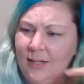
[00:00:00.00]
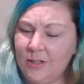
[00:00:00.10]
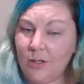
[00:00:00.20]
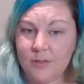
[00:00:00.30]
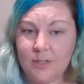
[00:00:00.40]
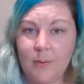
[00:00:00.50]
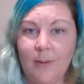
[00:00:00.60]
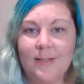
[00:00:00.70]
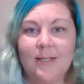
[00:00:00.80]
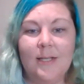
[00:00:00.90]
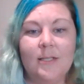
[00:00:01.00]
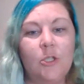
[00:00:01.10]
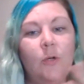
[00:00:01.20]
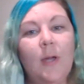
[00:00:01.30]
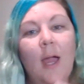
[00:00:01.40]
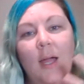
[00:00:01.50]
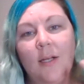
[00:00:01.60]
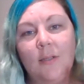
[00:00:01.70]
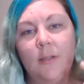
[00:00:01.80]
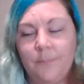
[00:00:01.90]
consequences.
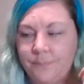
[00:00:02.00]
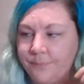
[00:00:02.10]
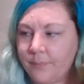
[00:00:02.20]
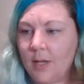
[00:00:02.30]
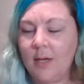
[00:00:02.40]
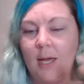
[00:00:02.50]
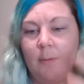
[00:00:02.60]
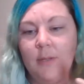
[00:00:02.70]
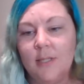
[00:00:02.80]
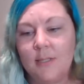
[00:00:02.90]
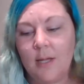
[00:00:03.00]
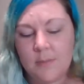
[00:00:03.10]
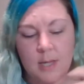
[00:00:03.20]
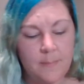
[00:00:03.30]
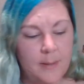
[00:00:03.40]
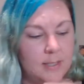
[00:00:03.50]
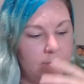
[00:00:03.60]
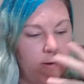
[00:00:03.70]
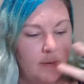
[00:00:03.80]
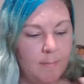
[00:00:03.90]
Okay, when this comes up, it's
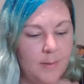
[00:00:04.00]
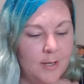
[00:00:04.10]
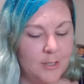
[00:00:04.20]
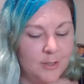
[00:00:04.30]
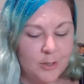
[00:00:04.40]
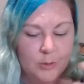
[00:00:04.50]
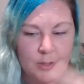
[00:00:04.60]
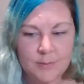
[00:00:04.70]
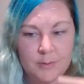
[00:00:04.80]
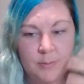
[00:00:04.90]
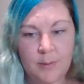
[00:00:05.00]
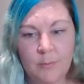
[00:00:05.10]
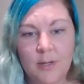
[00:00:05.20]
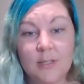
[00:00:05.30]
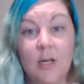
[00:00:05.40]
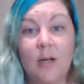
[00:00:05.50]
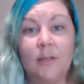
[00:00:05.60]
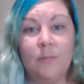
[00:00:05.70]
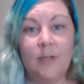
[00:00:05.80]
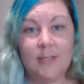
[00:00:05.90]
very much the choice between what is hard
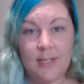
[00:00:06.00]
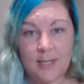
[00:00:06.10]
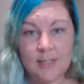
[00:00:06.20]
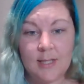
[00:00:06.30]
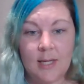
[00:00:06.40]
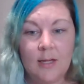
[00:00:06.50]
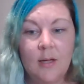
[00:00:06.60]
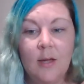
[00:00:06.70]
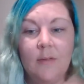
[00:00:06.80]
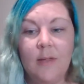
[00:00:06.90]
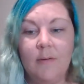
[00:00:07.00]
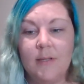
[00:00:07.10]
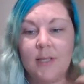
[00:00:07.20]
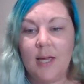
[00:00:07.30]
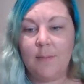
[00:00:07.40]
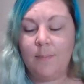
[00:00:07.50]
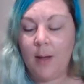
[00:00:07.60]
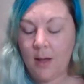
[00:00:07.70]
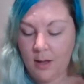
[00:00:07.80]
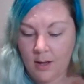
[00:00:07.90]
and what is easy. There is a
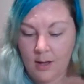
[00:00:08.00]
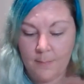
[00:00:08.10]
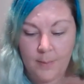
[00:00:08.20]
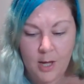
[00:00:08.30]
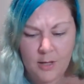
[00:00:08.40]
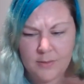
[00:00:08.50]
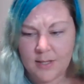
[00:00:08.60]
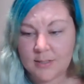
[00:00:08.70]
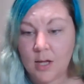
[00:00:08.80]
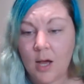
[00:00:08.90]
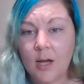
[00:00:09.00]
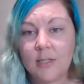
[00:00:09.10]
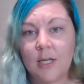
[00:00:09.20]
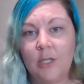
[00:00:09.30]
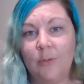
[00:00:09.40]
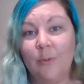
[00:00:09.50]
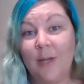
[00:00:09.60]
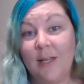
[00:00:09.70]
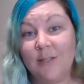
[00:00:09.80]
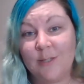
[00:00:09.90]
path that is harder and you will
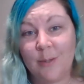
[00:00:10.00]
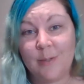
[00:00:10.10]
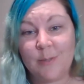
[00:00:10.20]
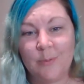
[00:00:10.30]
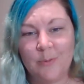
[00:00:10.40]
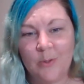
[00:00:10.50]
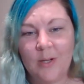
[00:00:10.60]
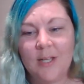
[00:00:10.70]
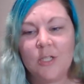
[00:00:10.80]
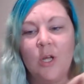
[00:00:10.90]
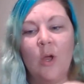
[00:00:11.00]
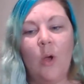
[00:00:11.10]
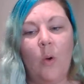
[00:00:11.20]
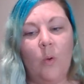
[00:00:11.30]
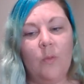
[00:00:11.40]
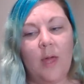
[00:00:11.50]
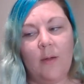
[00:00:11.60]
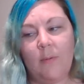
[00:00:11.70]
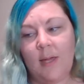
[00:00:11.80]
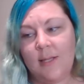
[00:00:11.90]
gain so much more knowledge, or
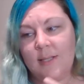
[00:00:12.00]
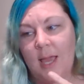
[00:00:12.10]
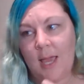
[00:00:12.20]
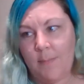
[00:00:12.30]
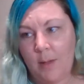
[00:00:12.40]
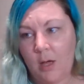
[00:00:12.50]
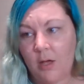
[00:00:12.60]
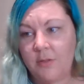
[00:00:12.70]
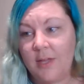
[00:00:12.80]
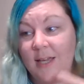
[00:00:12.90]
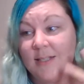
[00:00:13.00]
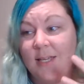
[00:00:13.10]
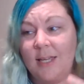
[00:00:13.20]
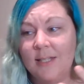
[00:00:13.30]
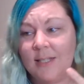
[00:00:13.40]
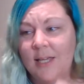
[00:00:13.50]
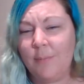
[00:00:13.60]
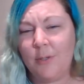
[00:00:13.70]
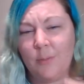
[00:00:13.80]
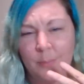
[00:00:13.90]
there is a path that is easy,
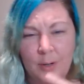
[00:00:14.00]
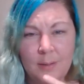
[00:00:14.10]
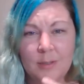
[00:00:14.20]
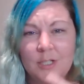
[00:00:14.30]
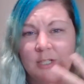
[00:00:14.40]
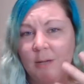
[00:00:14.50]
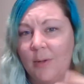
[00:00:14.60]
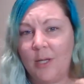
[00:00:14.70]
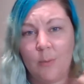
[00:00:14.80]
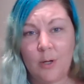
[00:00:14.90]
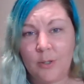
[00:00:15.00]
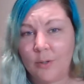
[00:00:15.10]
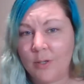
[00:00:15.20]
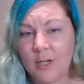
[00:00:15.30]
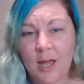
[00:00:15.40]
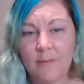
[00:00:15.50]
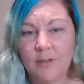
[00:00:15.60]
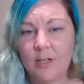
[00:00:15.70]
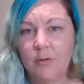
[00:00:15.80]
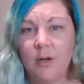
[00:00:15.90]
but you'll pretty much stay where you are. You're not going to have
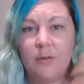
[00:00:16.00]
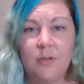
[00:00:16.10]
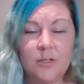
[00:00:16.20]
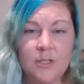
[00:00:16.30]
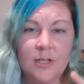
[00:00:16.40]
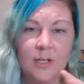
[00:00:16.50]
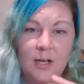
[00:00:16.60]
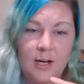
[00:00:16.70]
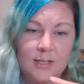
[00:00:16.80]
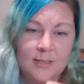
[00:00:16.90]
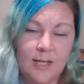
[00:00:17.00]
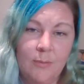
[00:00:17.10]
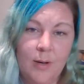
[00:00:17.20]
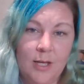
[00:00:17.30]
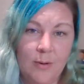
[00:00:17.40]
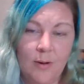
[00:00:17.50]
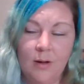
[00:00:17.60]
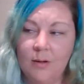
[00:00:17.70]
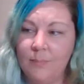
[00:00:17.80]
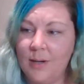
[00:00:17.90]
any growth. You're just going to kind of stay where you
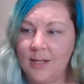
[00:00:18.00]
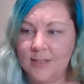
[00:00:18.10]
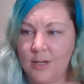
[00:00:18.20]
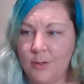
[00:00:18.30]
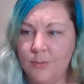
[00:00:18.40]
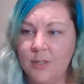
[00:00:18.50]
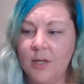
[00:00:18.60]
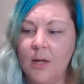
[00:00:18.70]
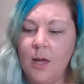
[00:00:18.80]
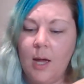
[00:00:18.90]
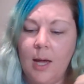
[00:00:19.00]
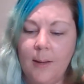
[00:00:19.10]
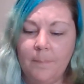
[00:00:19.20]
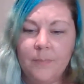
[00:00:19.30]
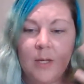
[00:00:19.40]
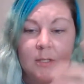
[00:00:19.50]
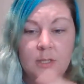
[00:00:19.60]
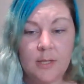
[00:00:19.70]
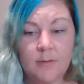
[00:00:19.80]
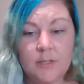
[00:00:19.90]
are, plateaued. So
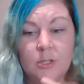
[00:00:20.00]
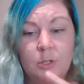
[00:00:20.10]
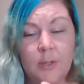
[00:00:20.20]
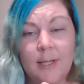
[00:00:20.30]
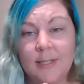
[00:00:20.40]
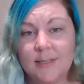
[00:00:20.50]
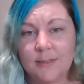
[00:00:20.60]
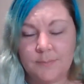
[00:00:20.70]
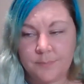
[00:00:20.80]
there is a choice.